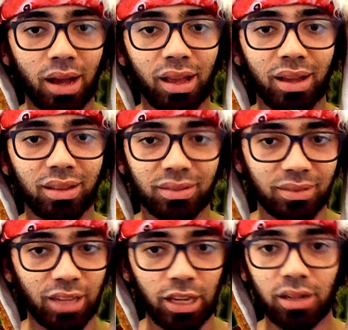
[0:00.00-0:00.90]
and
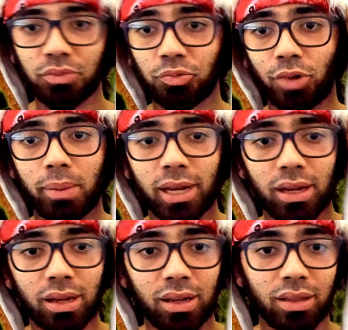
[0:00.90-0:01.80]
eating
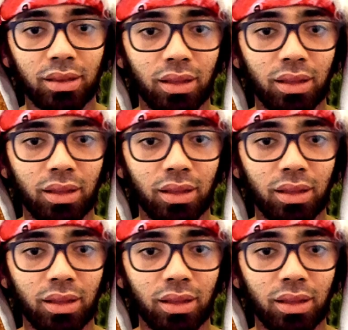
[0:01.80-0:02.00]
ramen,